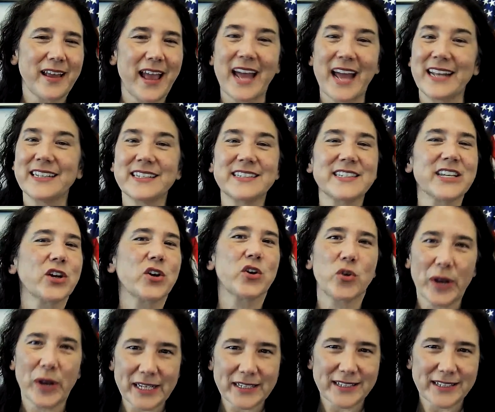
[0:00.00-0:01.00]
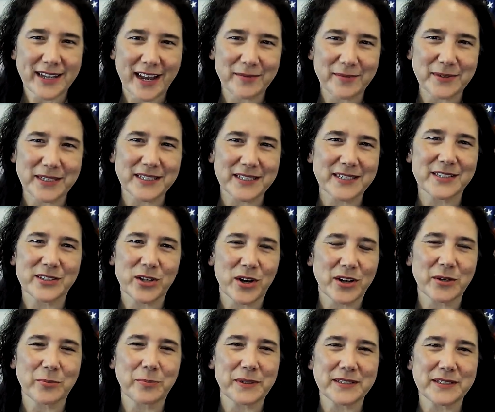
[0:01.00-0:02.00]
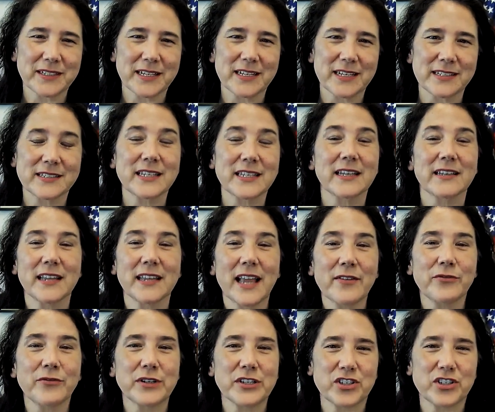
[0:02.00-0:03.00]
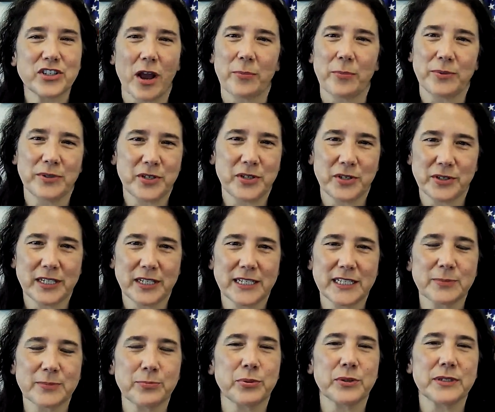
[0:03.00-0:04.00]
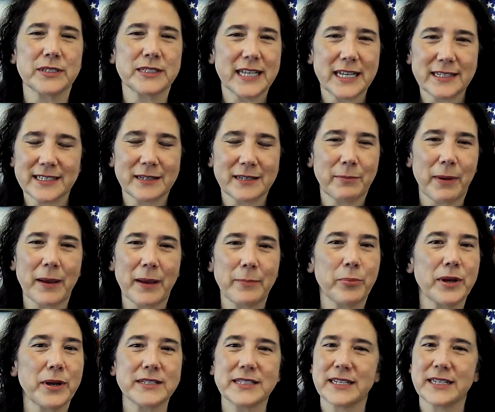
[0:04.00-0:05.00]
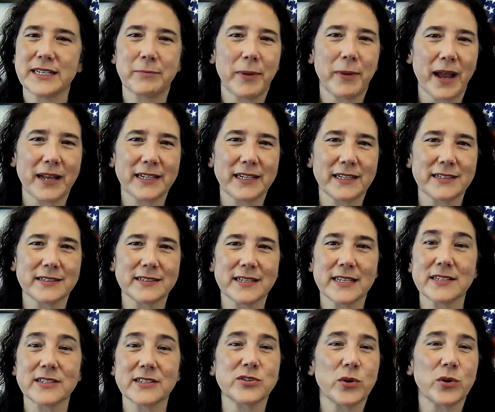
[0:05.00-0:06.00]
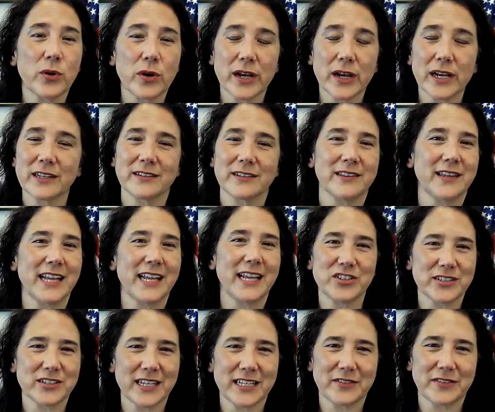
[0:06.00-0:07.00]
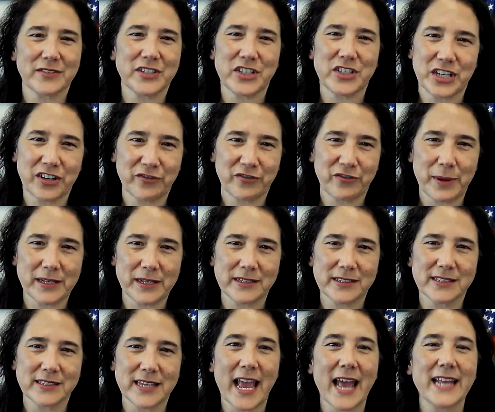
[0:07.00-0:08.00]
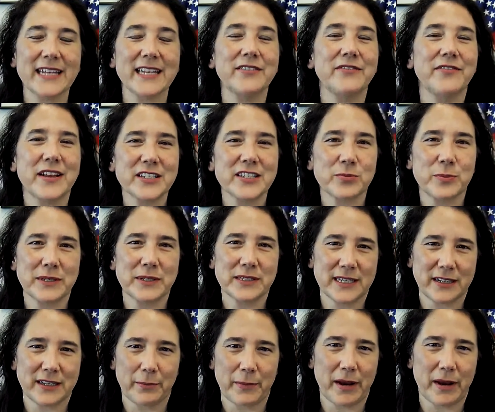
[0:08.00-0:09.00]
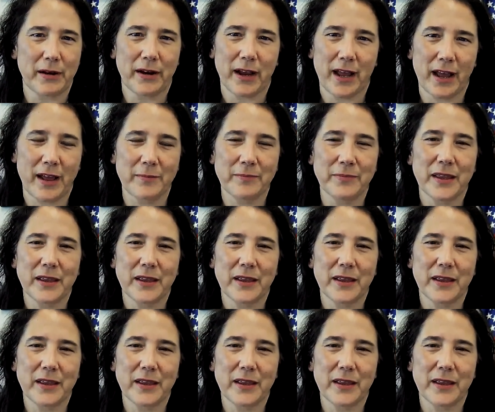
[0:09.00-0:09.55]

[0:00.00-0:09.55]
And it's a great time to start a business to leverage opportunities presented by President Biden's historic legislative achievements and investments in America.